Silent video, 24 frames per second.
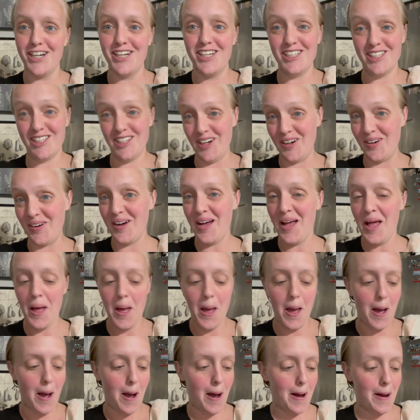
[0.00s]
So
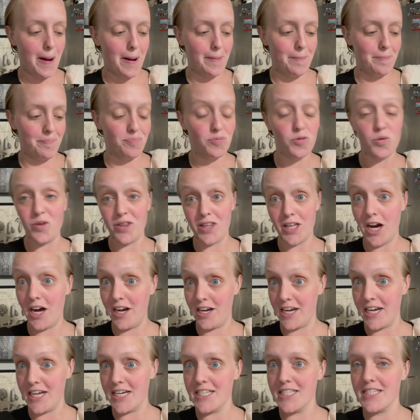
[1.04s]
with
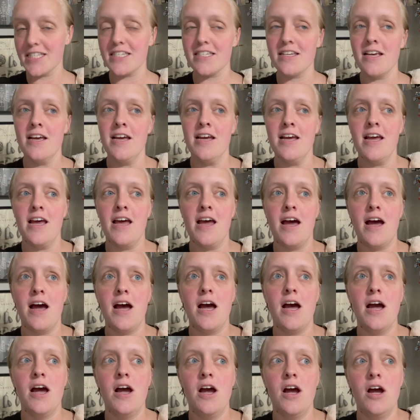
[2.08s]
onions.
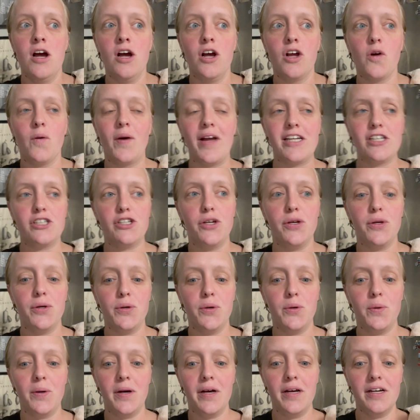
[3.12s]
Going
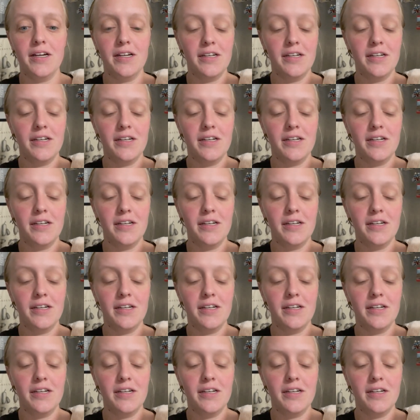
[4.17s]
to